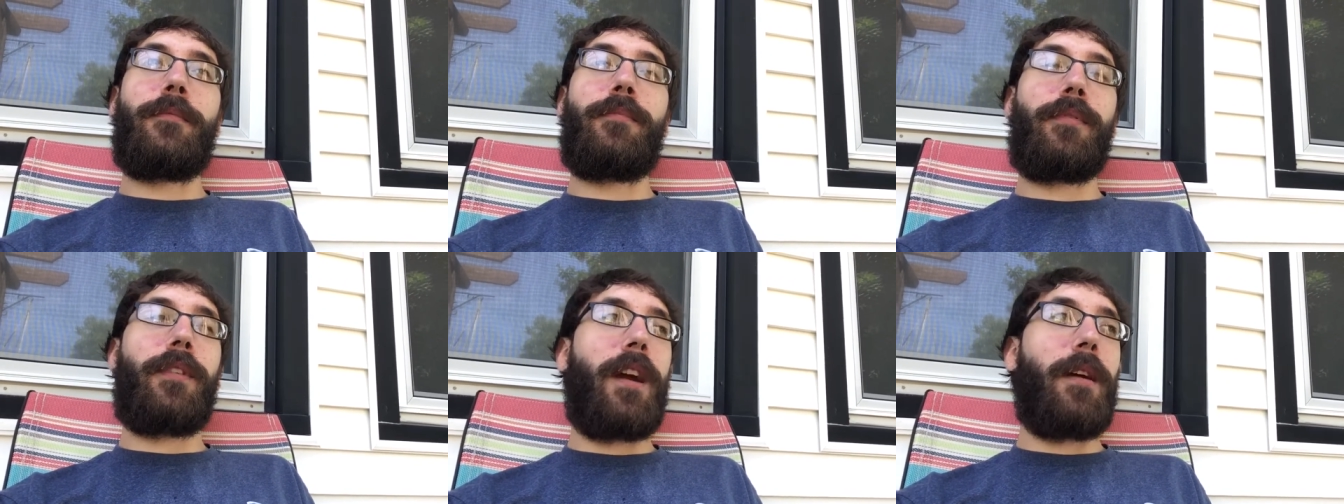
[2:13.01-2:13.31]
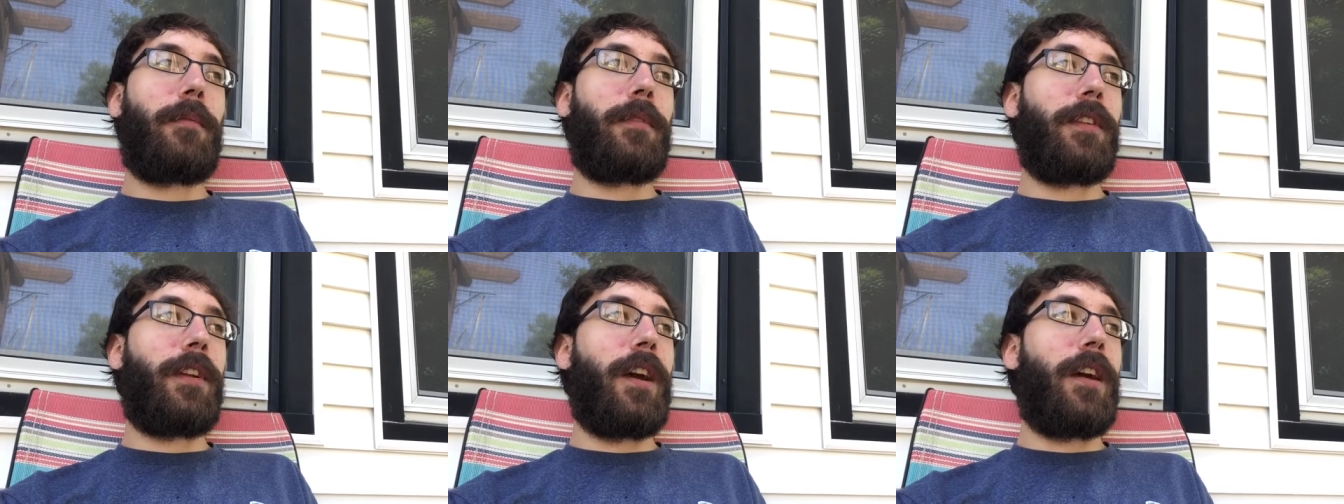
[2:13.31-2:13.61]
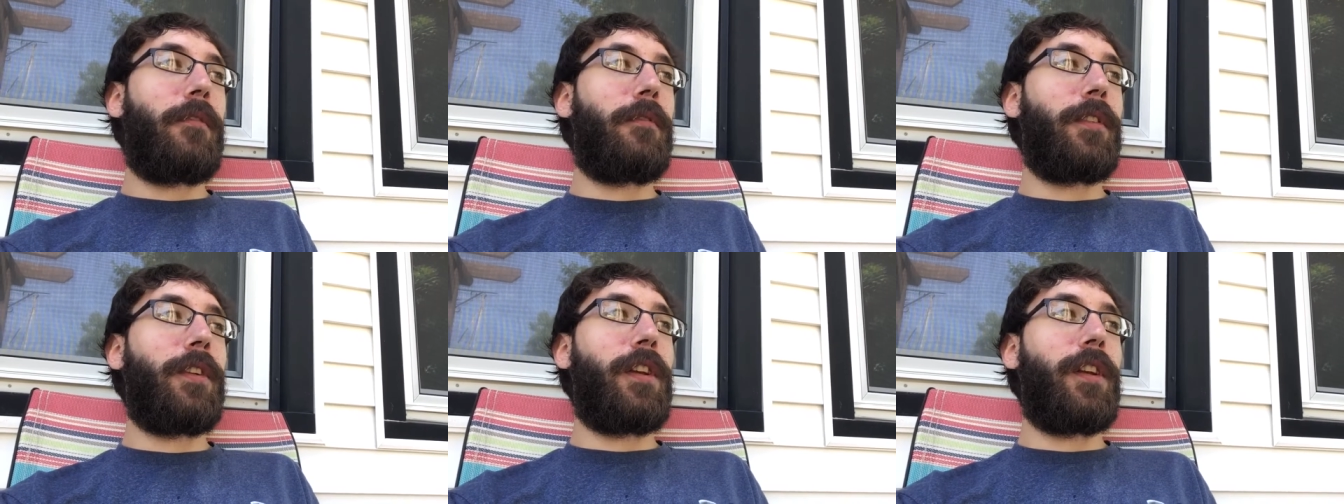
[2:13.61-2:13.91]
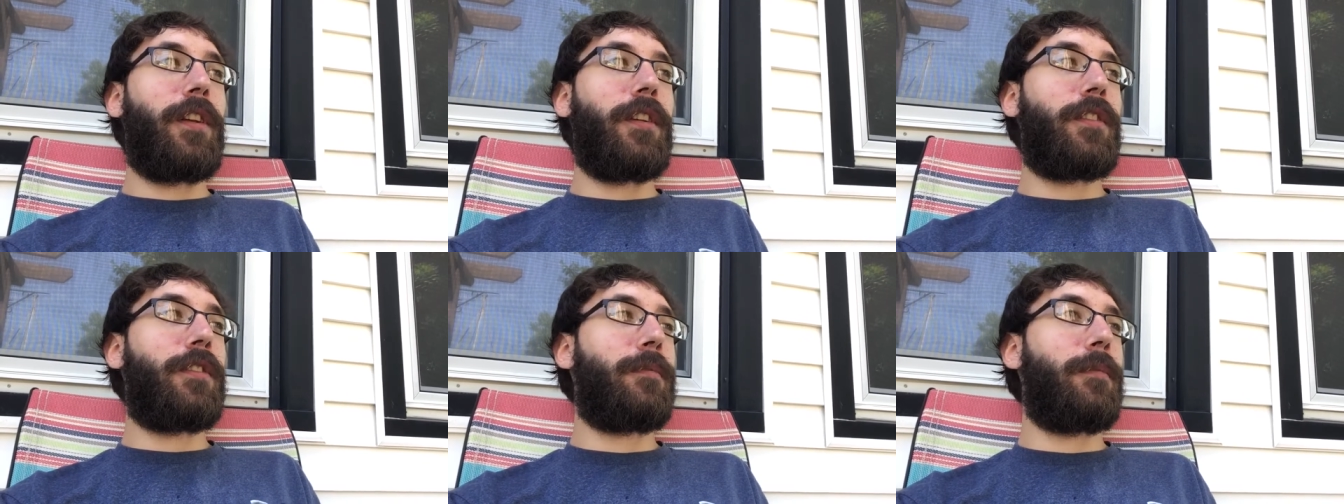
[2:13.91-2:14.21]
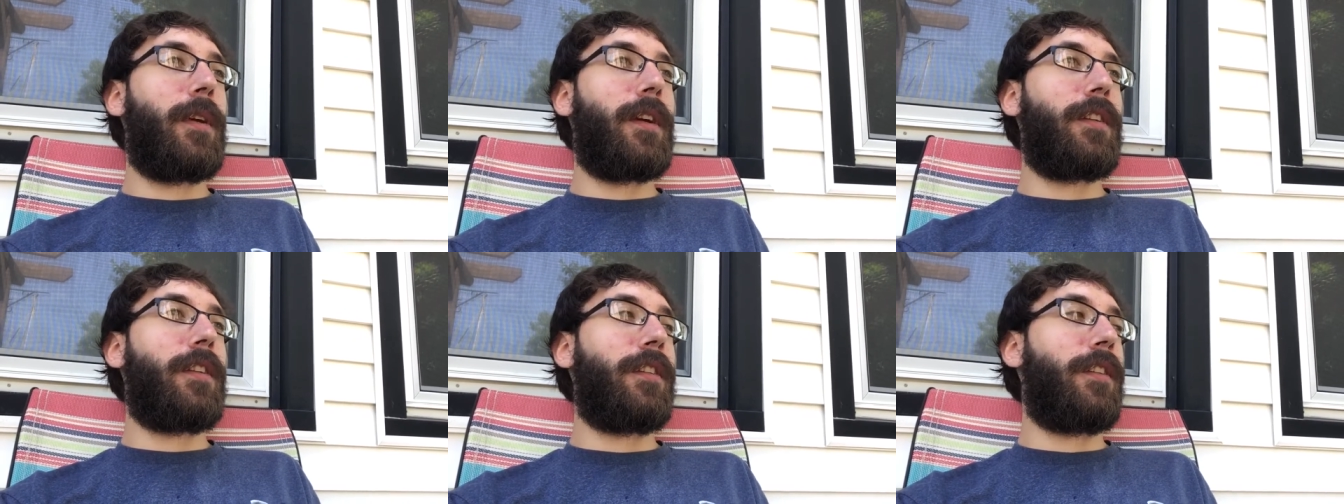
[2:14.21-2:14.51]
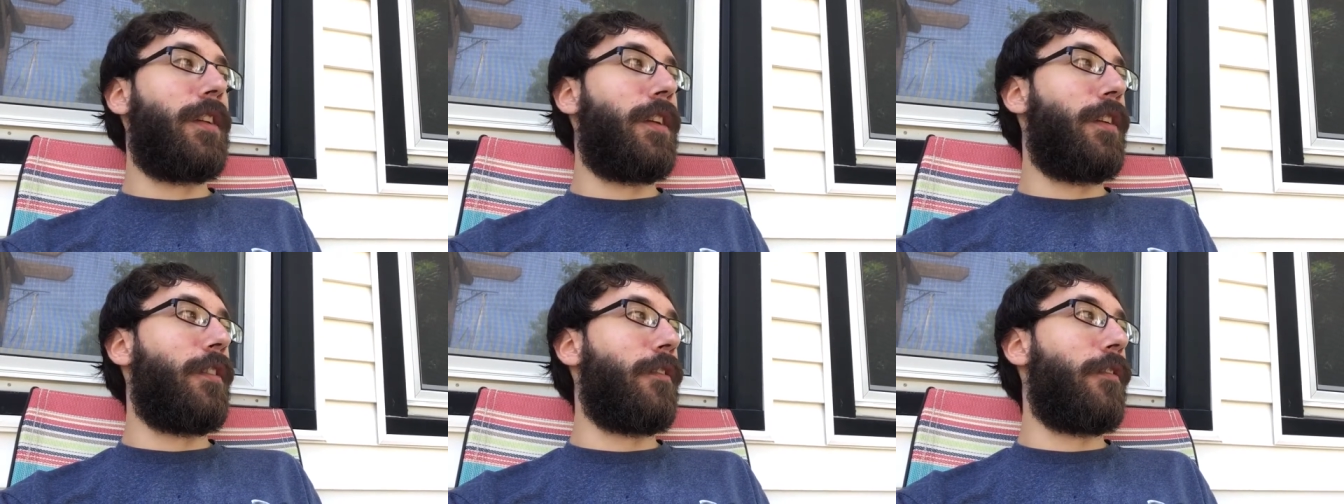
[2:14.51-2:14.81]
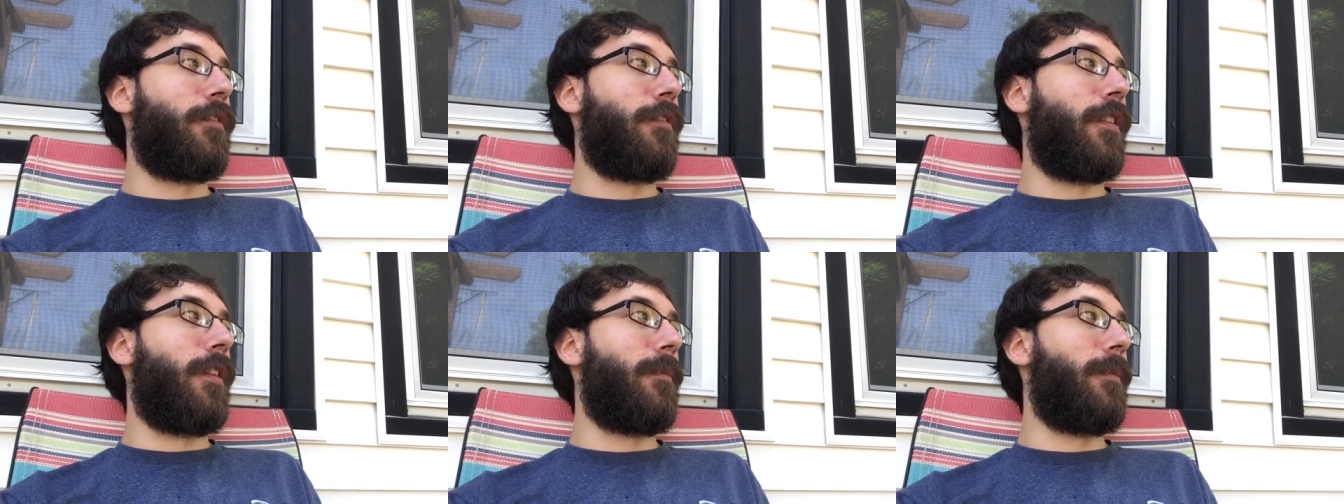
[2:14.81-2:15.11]
probably not what you expected to hear
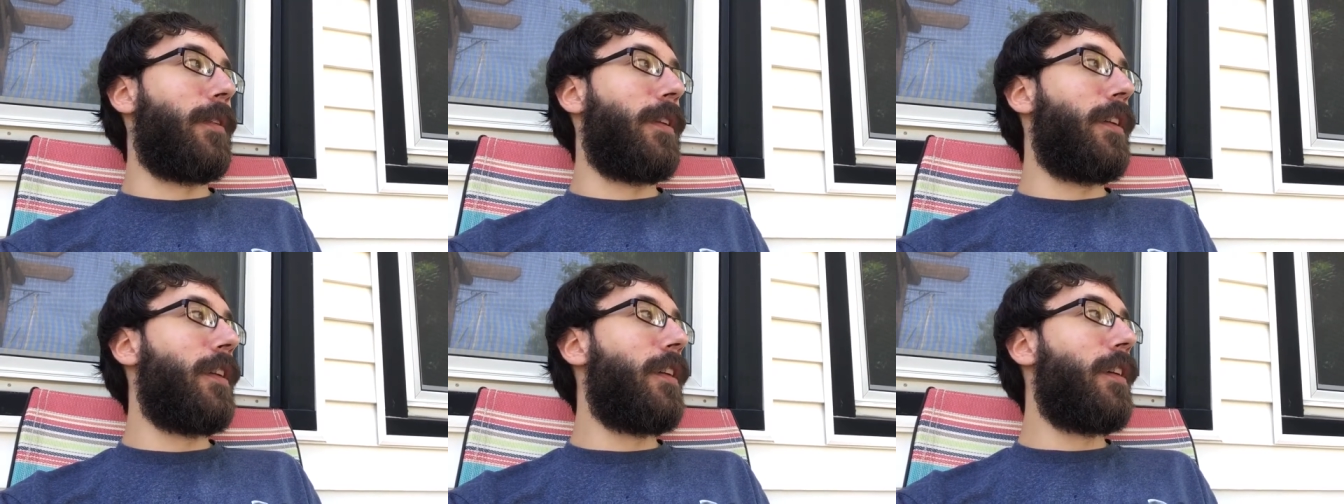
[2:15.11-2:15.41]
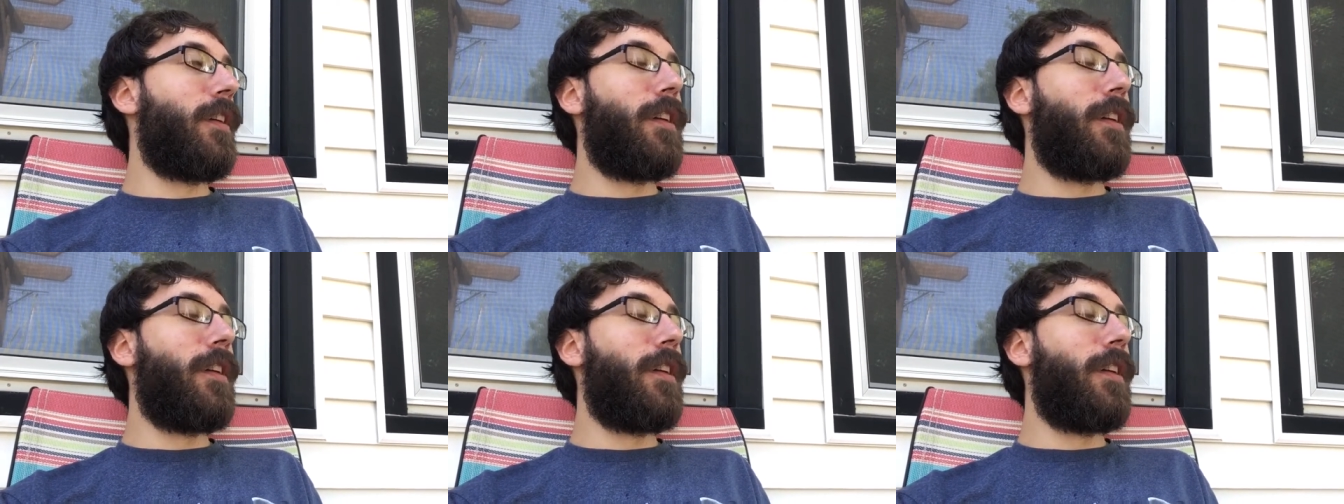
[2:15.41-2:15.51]
from me,